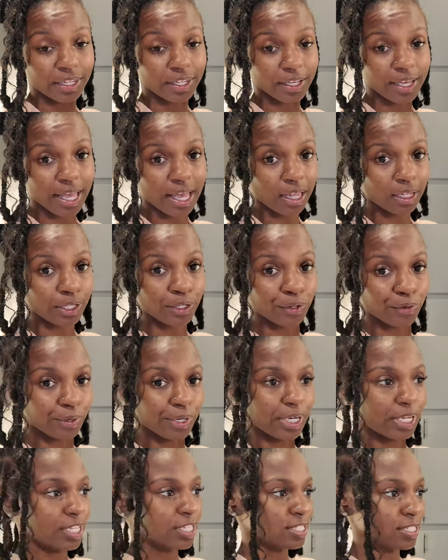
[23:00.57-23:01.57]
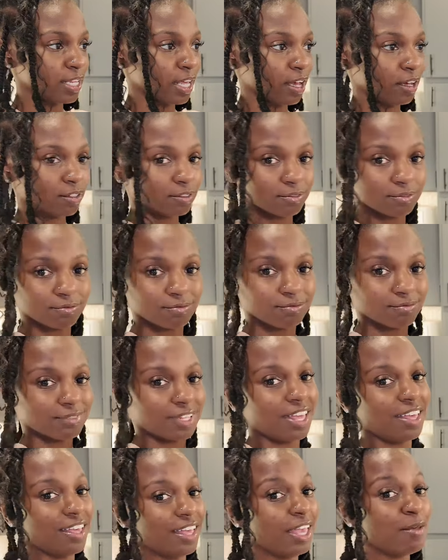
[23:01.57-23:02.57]
And look how little it is now.
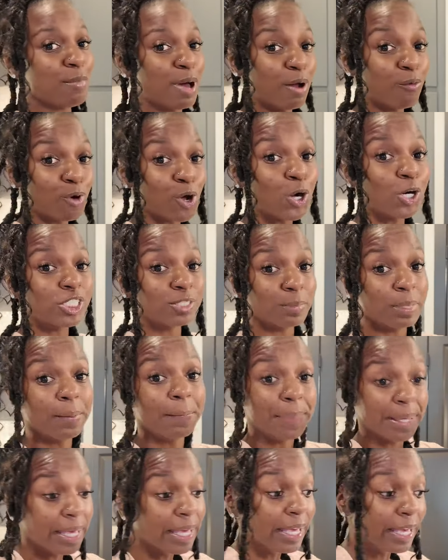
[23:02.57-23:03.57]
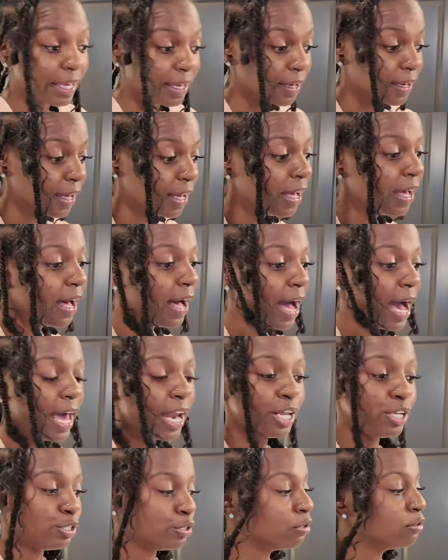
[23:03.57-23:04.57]
And my rolls be big.
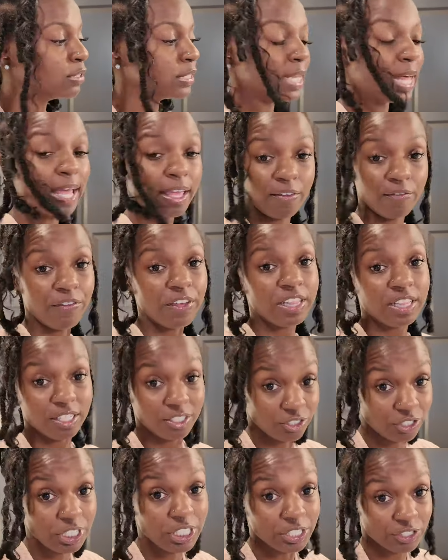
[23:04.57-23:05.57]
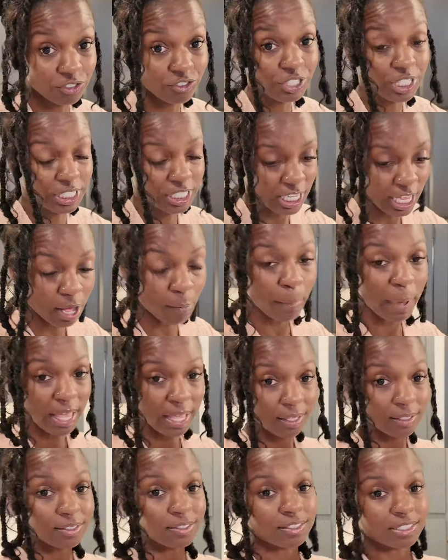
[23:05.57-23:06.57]
I done used like 50 sheets just now
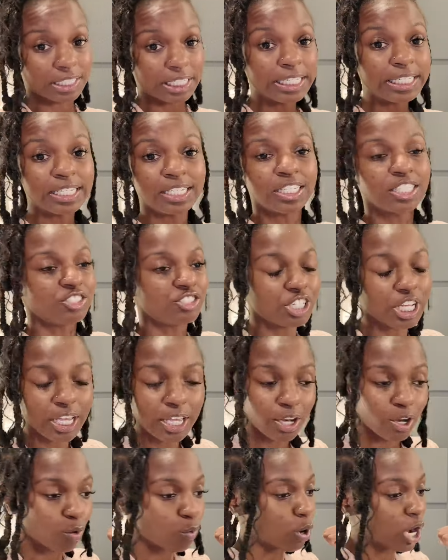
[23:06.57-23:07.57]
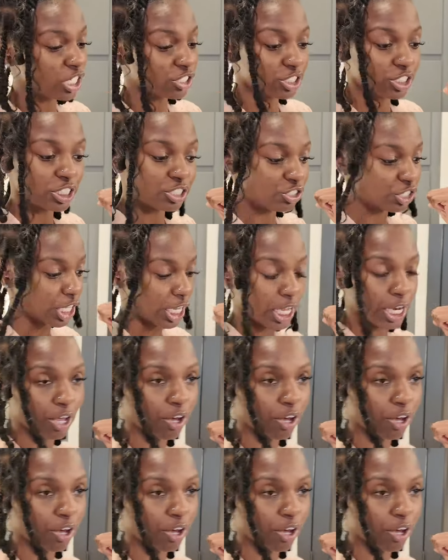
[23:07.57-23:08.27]
cleaning the chicken and washing the chicken